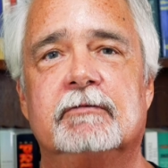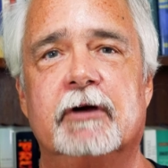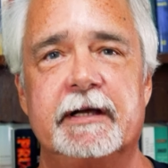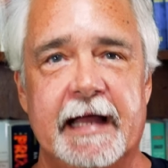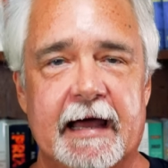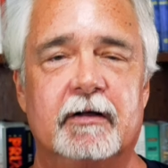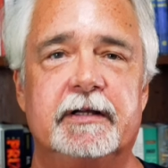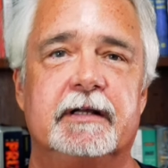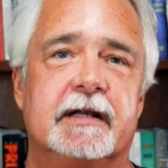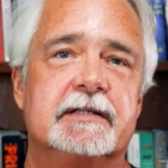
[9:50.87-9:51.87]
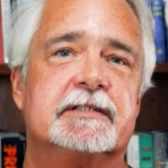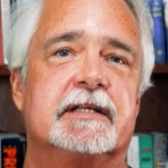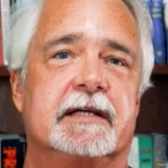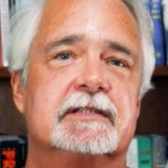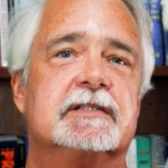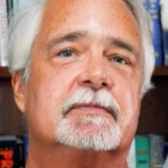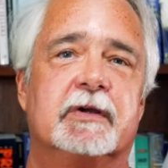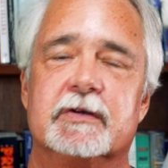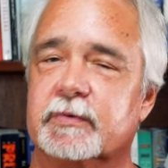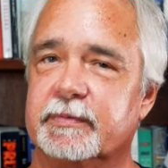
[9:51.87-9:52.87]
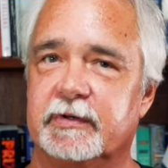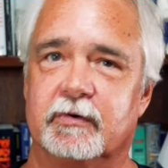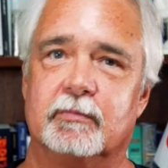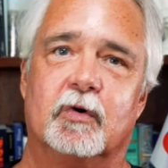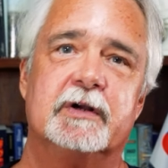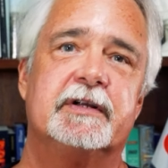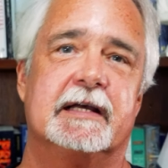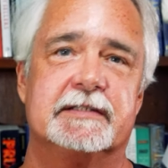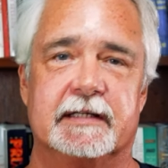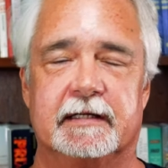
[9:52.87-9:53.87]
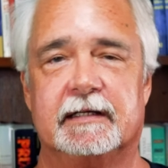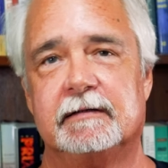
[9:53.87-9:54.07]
Right now in the United States, because we've been doing more testing,